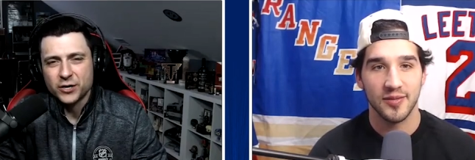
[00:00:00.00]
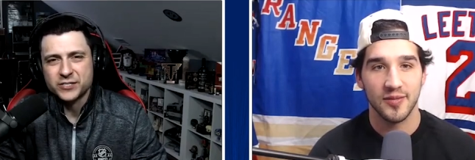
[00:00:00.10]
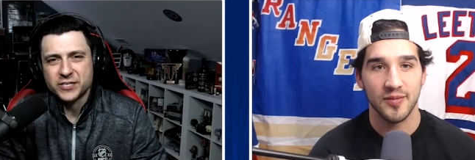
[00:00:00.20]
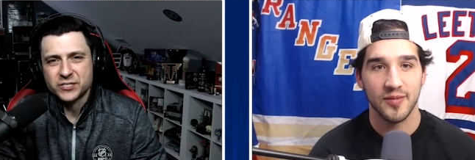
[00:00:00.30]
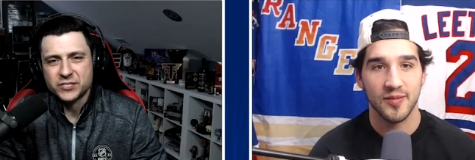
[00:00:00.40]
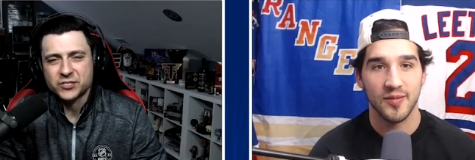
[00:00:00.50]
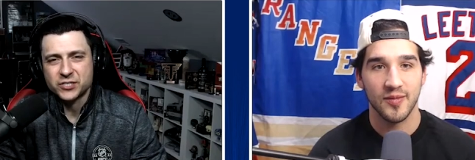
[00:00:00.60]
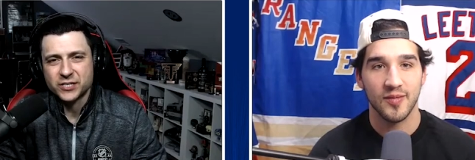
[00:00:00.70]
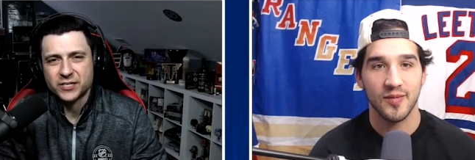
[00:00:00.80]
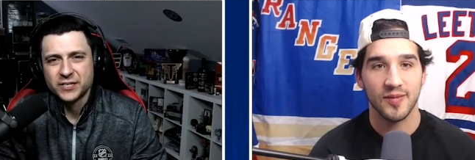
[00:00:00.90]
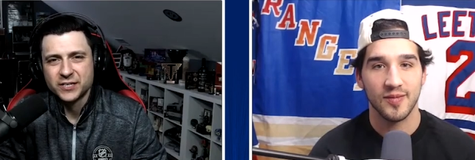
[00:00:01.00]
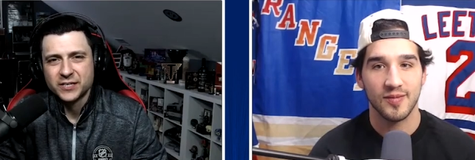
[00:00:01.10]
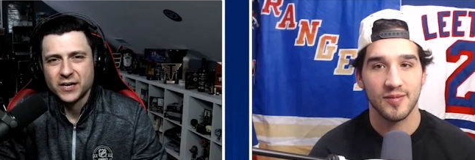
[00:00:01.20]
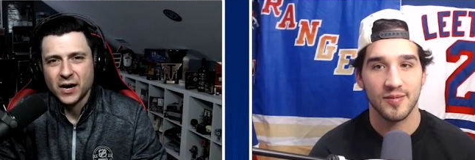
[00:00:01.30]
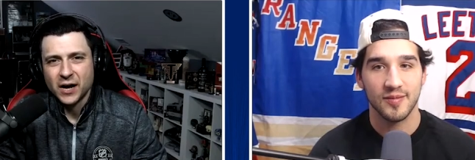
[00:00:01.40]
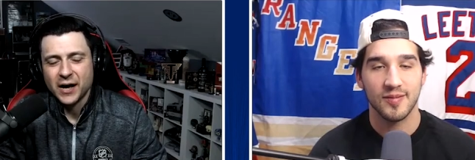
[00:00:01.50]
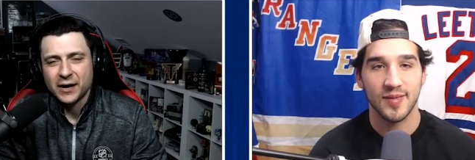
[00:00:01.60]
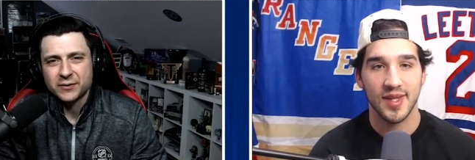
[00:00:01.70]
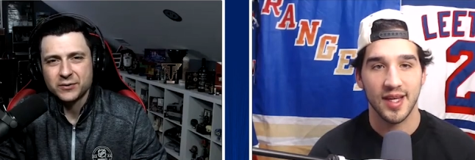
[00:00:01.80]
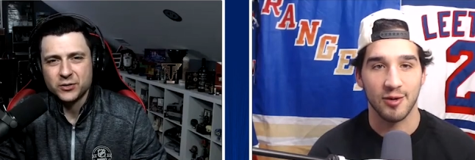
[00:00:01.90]
Speaker 1: like such a
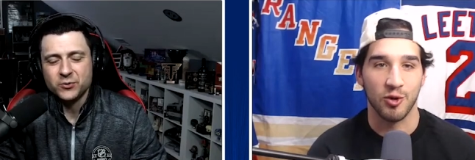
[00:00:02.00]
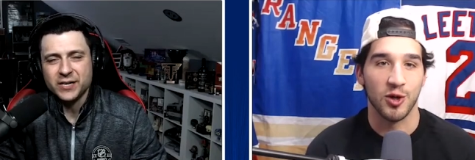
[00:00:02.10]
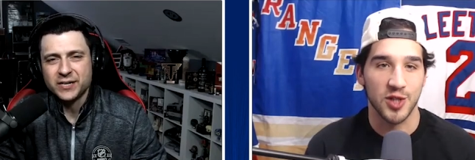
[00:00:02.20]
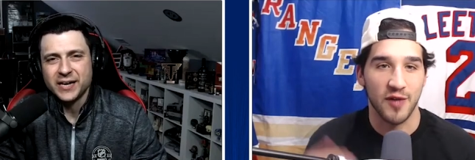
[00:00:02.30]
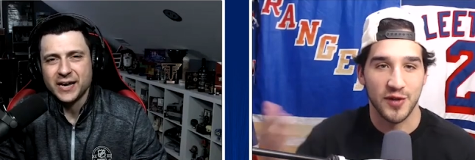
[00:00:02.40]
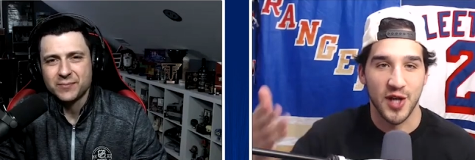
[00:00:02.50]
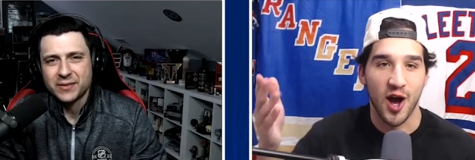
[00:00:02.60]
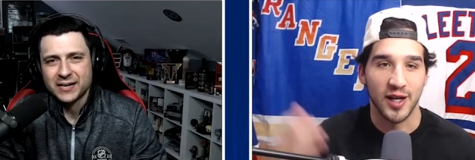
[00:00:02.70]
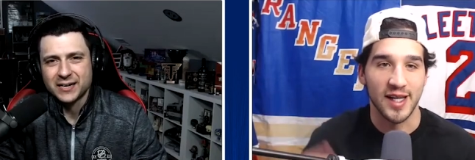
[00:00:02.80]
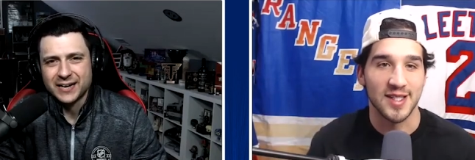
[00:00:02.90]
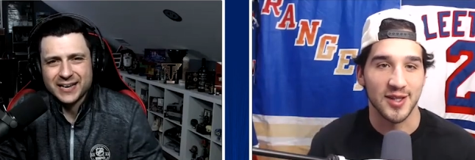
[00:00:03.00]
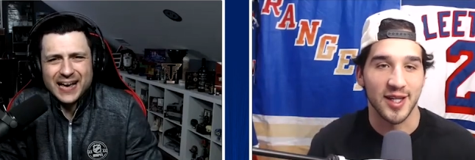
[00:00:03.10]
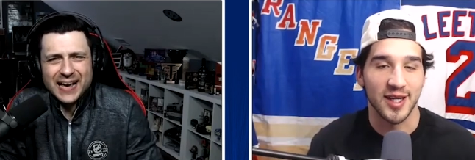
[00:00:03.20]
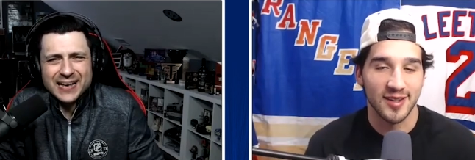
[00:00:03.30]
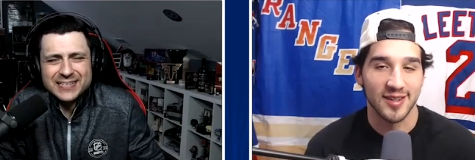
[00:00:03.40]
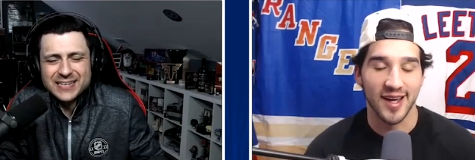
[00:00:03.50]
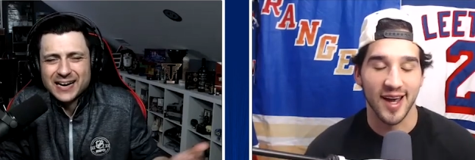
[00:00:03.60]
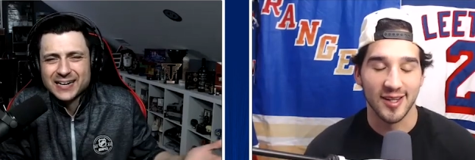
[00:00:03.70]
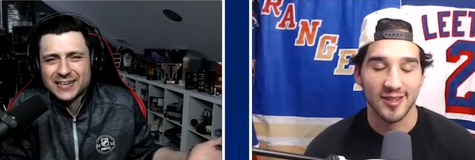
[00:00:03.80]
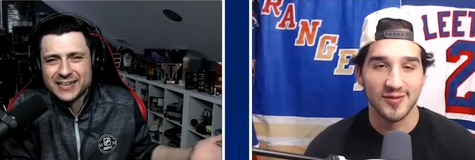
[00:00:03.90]
unique. It rolls off the tongue. Like, yeah, it's kind
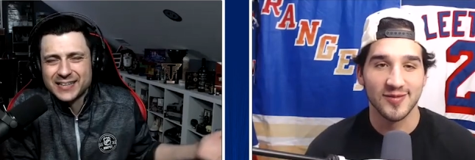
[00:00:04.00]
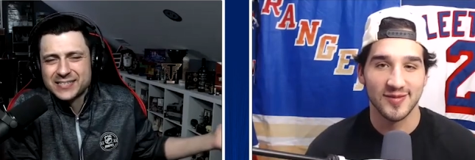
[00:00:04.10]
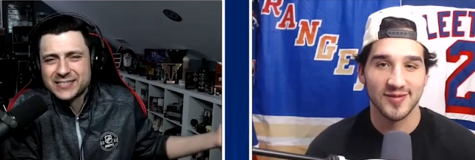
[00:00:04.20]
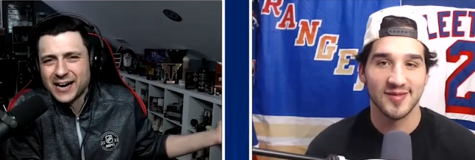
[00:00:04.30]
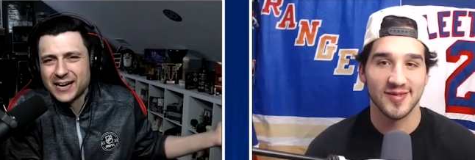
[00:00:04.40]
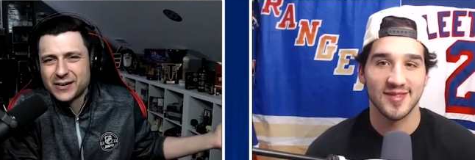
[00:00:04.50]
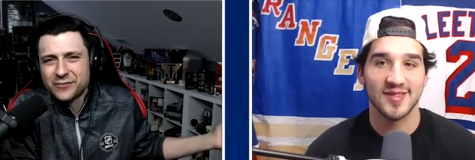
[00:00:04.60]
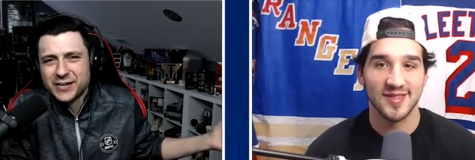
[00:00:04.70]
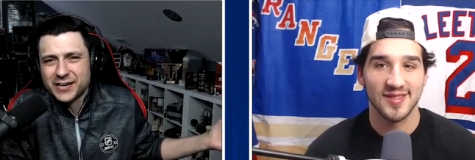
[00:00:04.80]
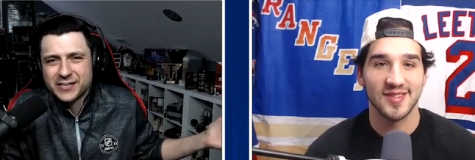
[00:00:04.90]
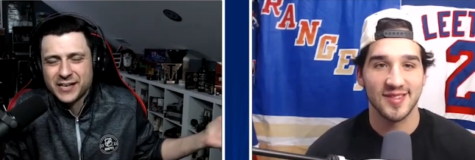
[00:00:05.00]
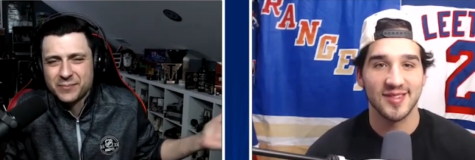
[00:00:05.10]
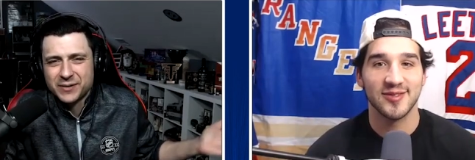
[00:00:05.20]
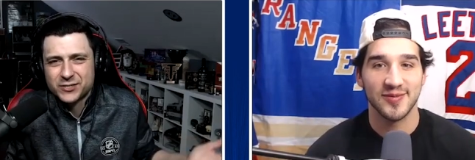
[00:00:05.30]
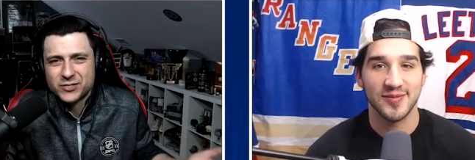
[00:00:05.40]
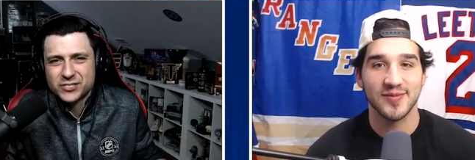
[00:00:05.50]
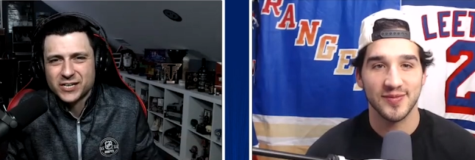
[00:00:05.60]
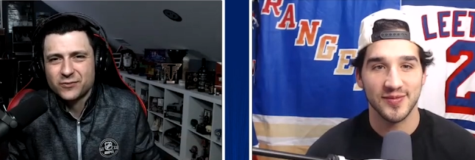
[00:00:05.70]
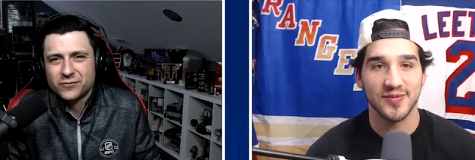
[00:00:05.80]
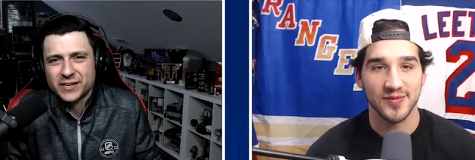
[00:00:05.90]
of yeah. like that's kind of a nickname in
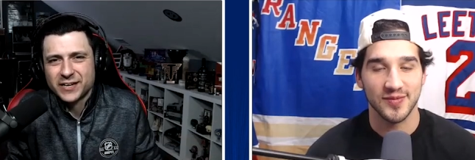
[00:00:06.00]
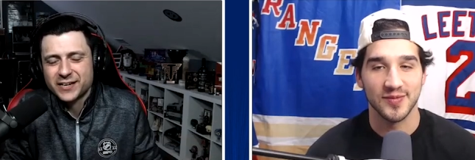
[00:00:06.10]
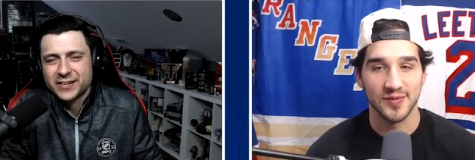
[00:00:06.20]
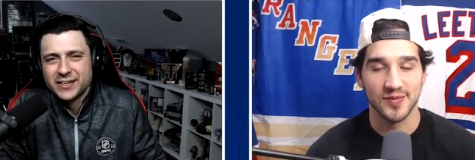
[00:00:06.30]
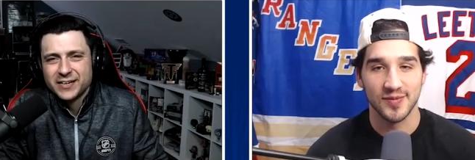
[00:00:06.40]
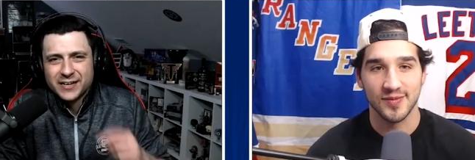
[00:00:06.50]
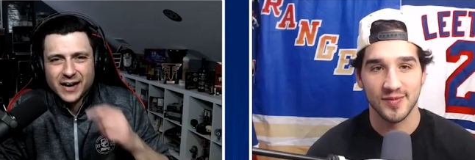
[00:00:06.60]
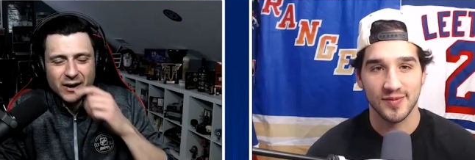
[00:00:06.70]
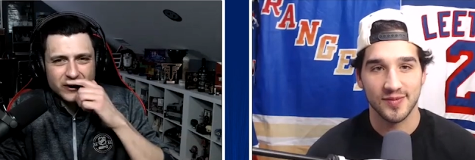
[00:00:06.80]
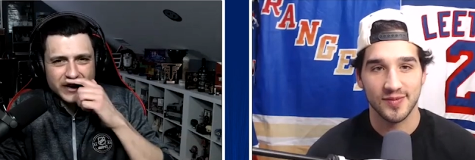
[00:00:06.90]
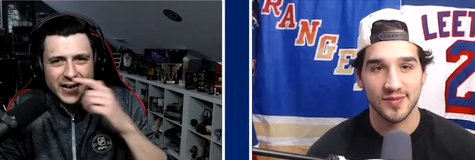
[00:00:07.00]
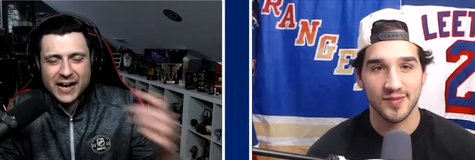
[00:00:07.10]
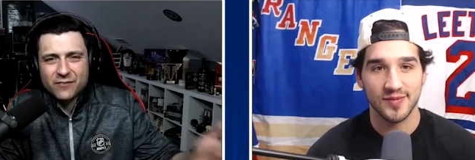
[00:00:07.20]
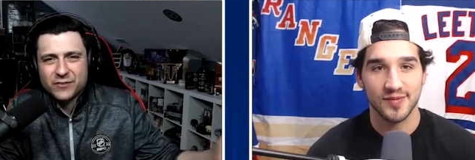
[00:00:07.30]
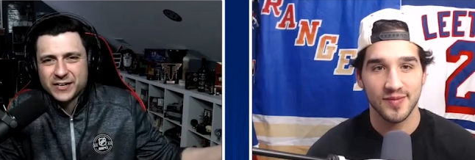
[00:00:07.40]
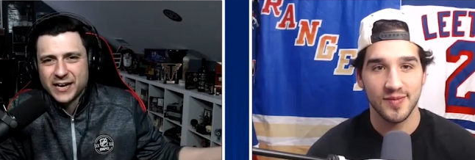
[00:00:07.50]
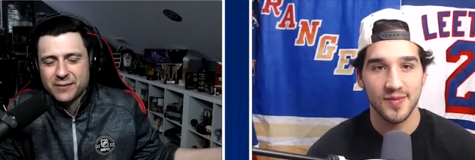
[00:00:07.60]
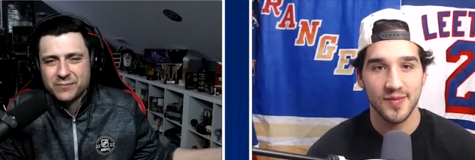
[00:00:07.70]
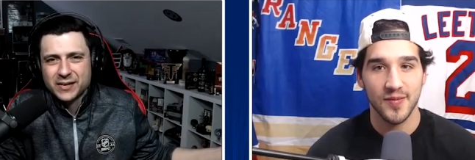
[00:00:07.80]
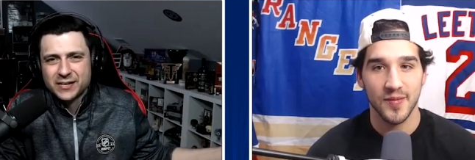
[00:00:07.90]
itself. Like mm-hmm. I already have a
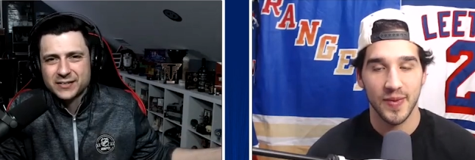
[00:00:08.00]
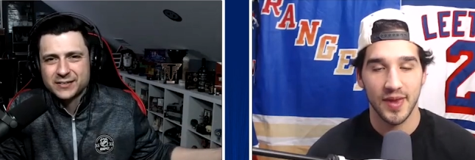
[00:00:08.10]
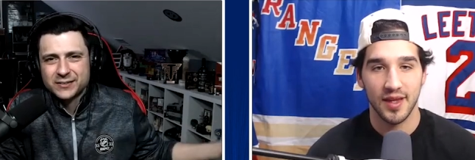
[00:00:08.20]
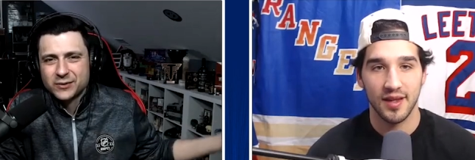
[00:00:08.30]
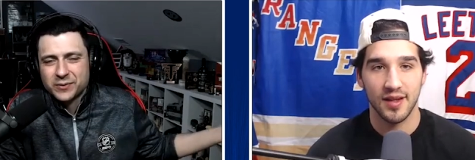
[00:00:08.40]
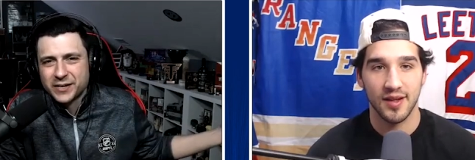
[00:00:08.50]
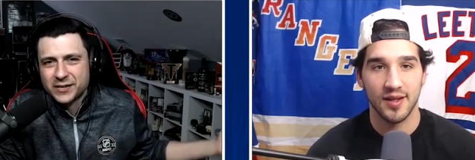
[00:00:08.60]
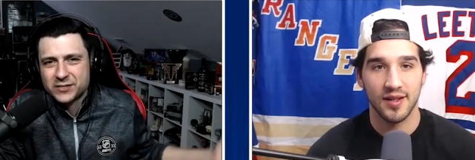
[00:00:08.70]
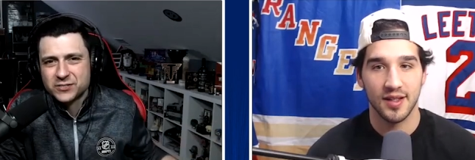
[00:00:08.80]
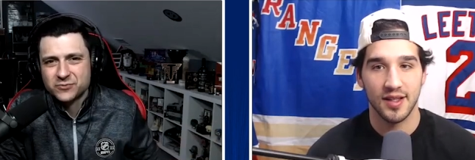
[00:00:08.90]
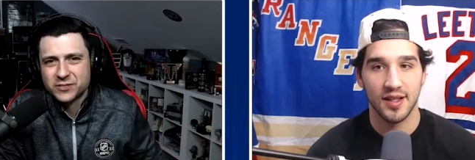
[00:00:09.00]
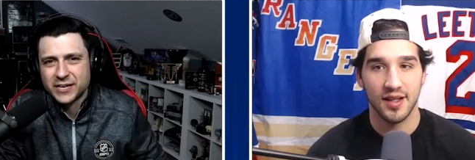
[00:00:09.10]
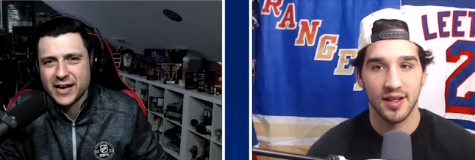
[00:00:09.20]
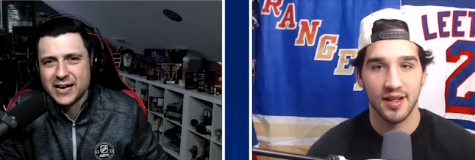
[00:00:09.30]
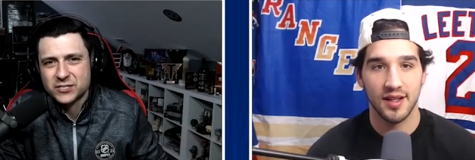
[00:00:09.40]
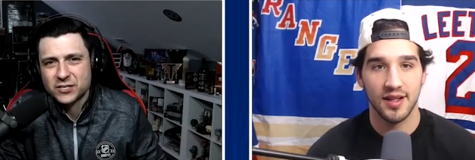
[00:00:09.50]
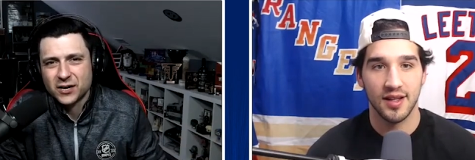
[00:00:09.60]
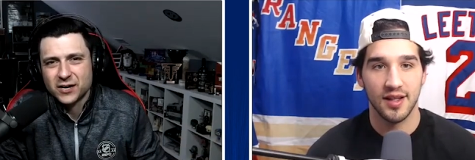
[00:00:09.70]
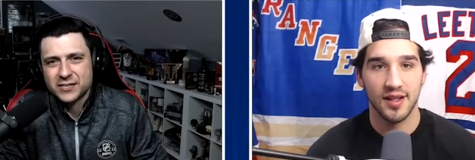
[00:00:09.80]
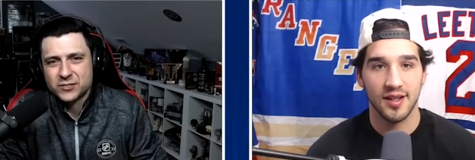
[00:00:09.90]
name that nobody else really has in
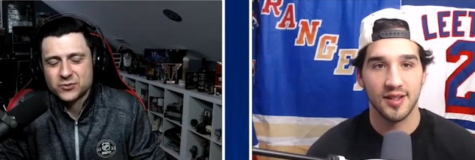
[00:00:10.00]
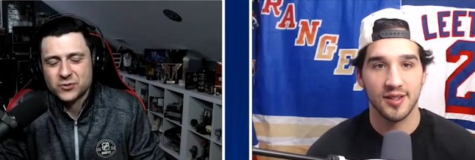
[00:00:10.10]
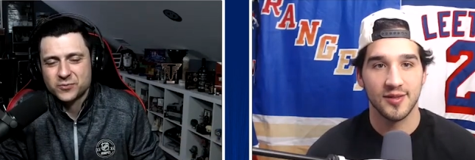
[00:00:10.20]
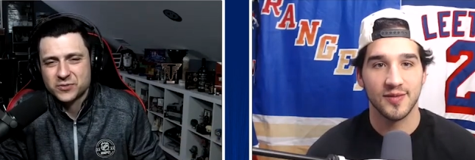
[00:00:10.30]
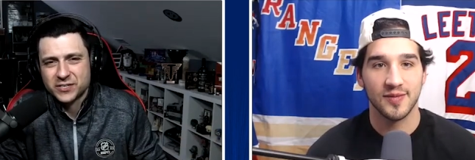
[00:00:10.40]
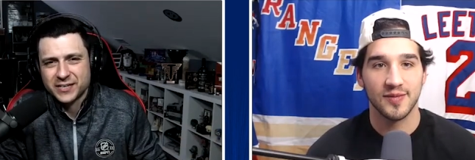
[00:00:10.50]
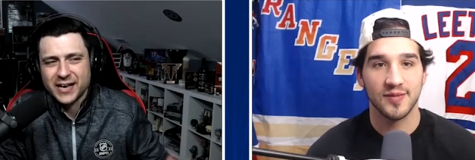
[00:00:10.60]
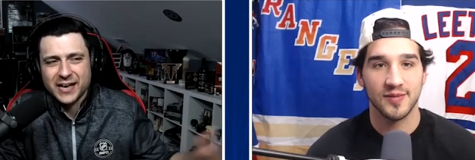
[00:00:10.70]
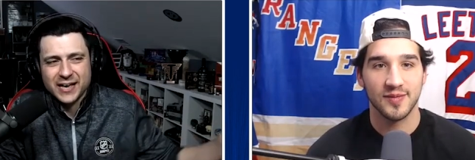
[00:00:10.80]
hockey, so it's almost like yeah, yeah,